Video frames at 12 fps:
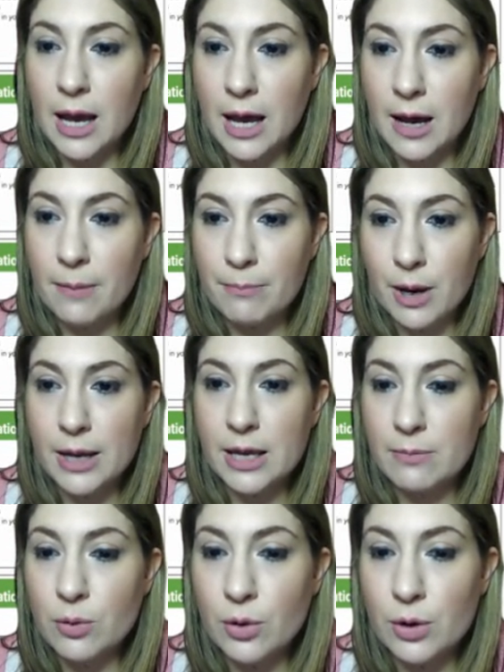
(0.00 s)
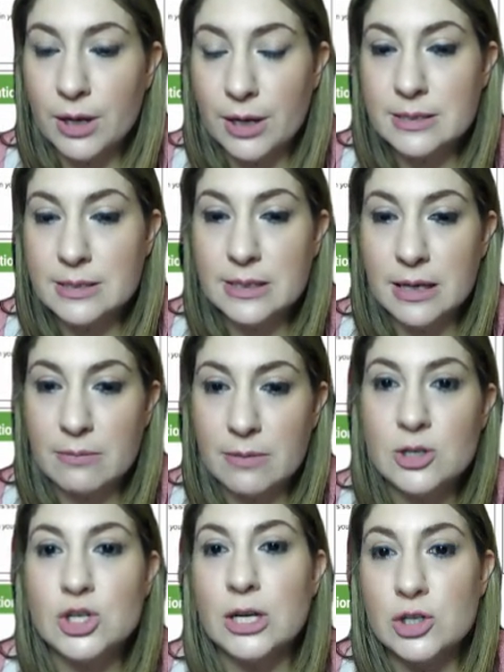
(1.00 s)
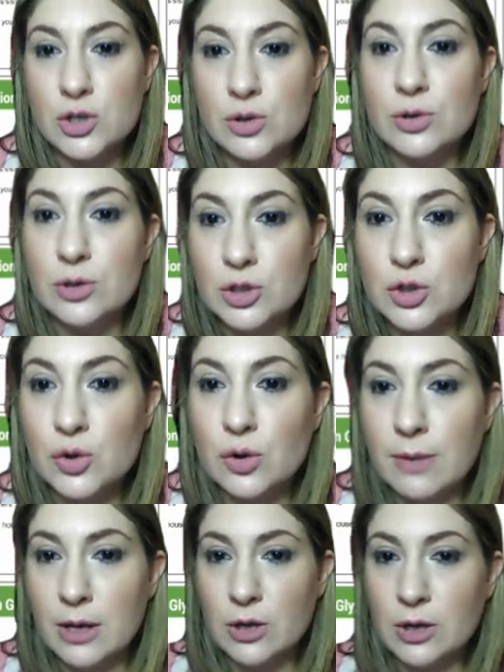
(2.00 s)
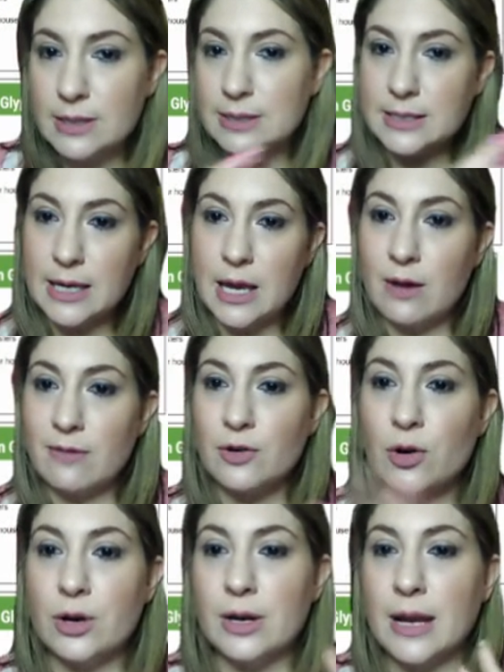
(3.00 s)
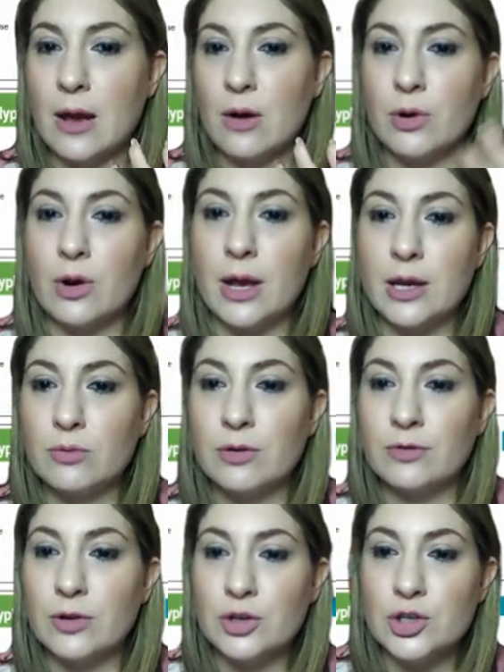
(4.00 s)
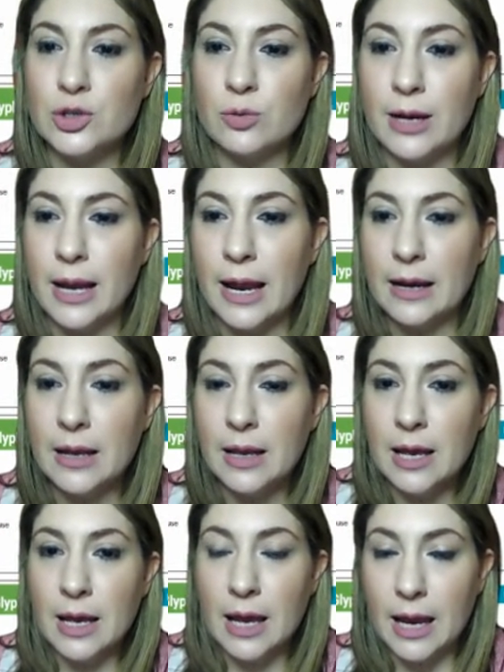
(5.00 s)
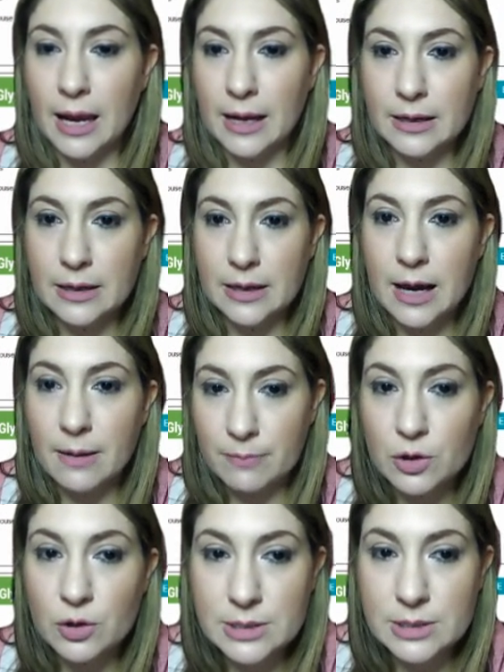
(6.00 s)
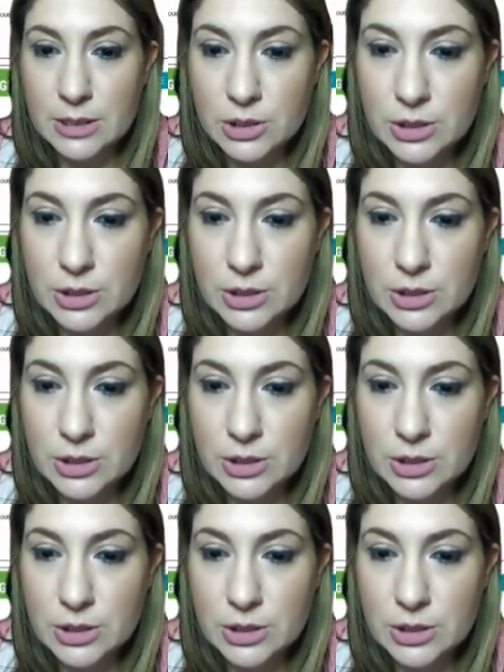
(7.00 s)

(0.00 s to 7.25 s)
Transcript: by importing it as an image into Zoom. And you can see I've got it now, and I can refer to it and use it